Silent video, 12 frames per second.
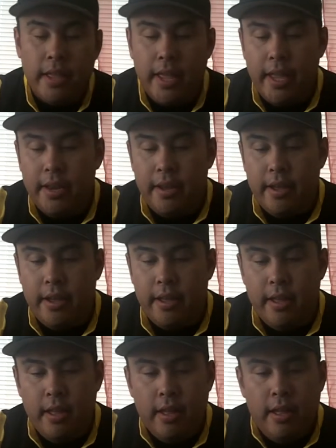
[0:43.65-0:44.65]
and
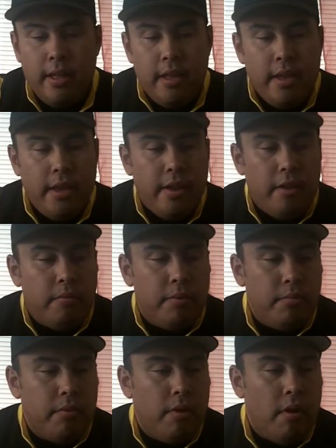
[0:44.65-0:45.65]

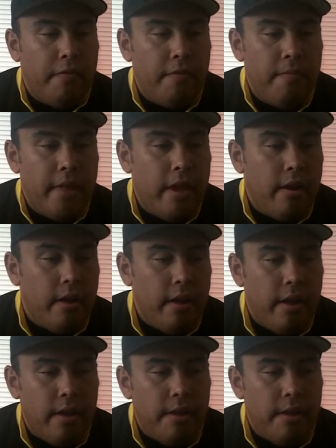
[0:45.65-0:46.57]
we'll go from there.